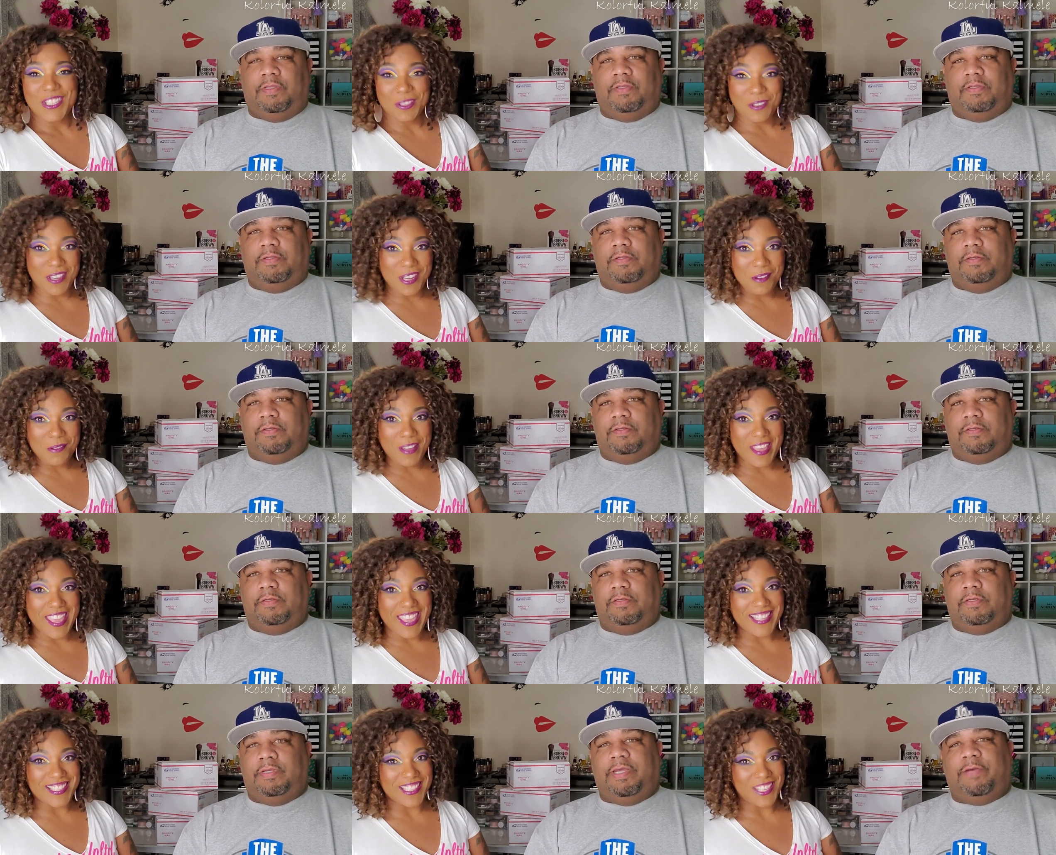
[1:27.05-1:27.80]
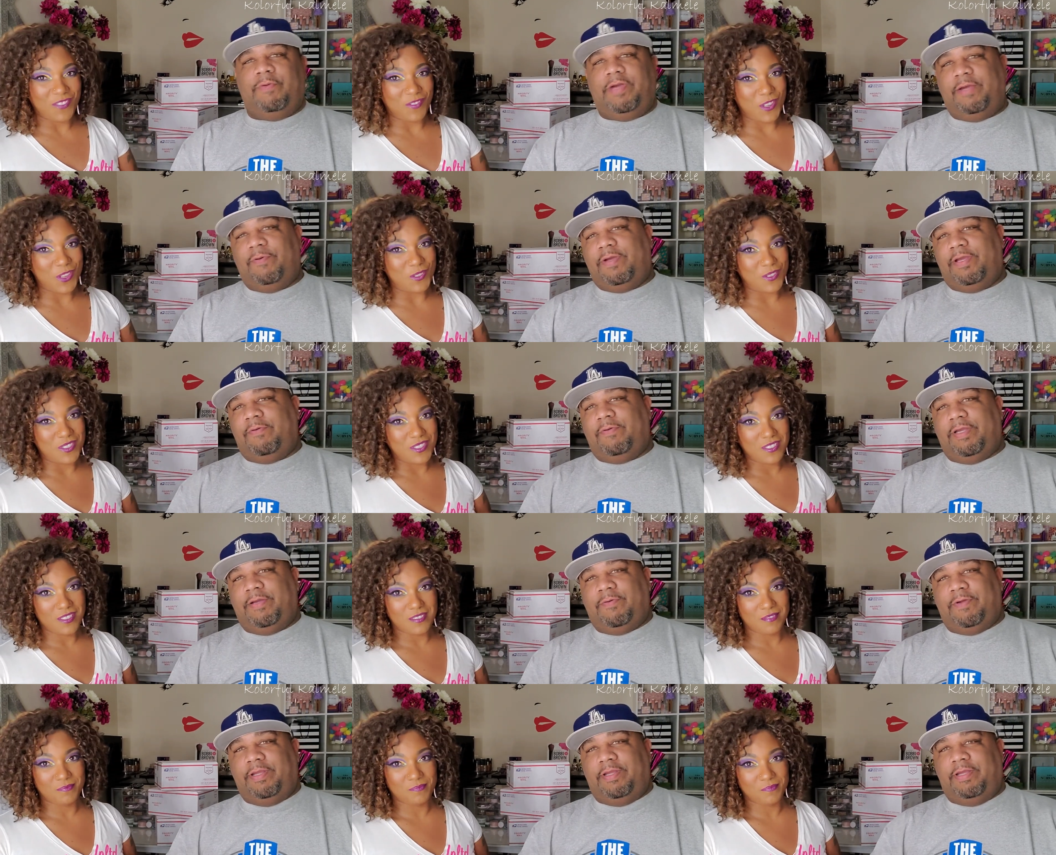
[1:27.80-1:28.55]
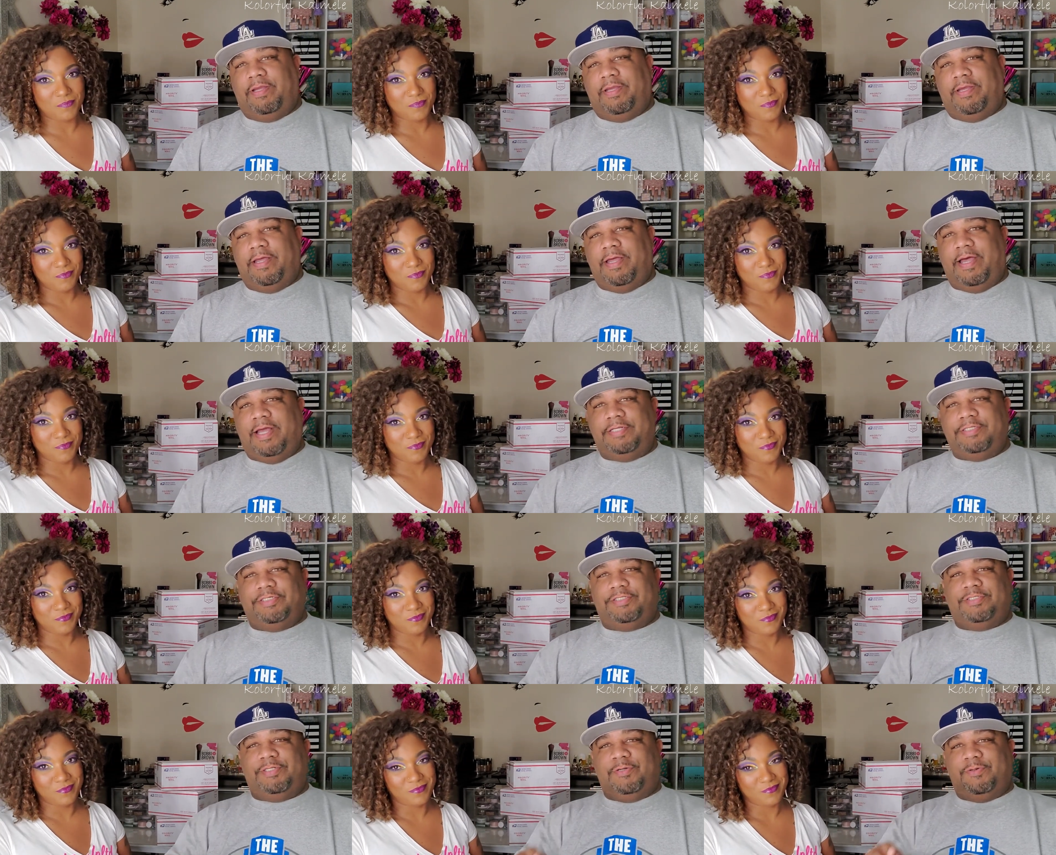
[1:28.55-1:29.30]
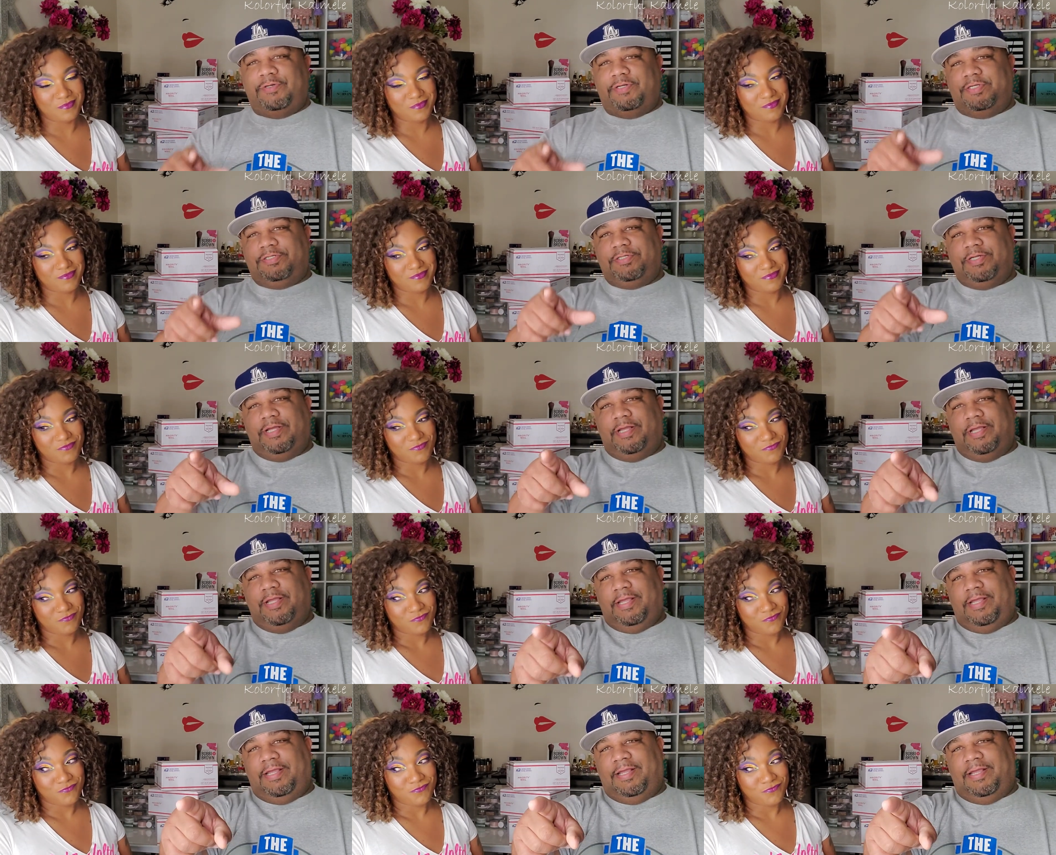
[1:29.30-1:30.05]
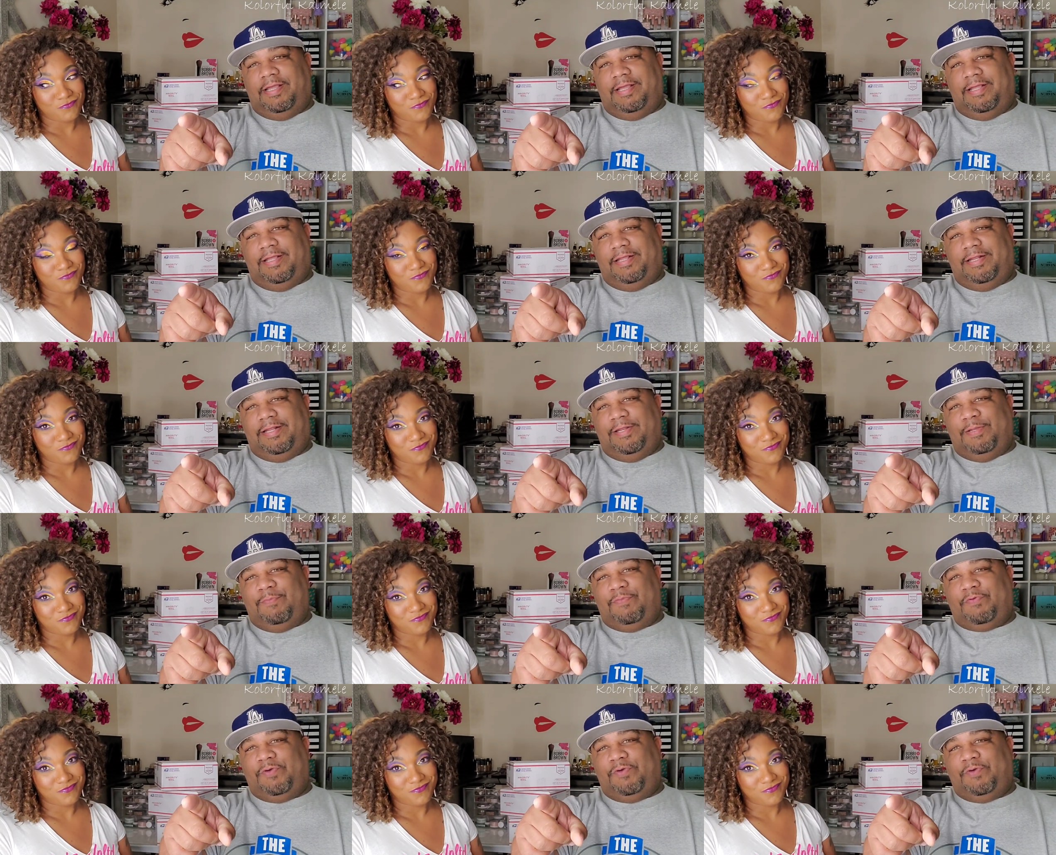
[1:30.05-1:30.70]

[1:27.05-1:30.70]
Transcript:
Speaker 1: so anyways, hey, wait, you... wait,
Speaker 2: wait, wait. I just noticed. Them